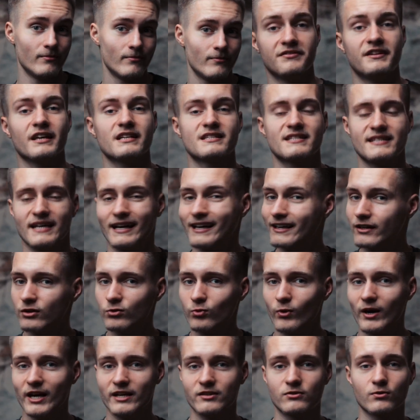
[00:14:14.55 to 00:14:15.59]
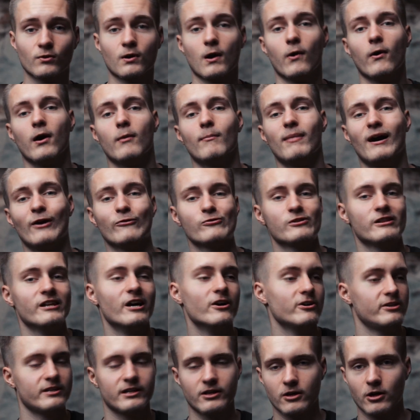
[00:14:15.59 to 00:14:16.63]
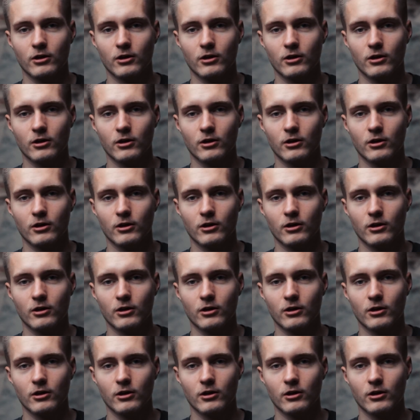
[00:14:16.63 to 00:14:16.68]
The second way to go about learning